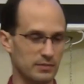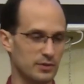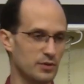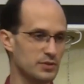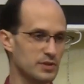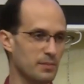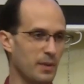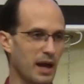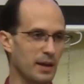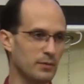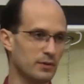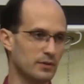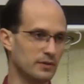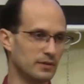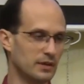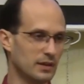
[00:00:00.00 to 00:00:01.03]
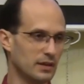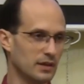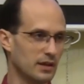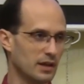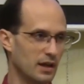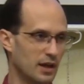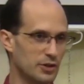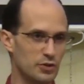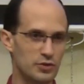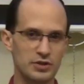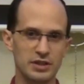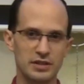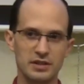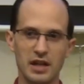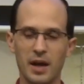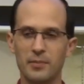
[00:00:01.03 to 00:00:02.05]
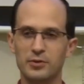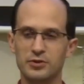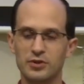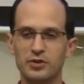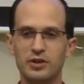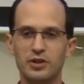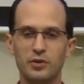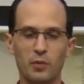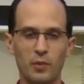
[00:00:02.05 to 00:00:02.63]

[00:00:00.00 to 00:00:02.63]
Use the Bible. Use it as an opportunity to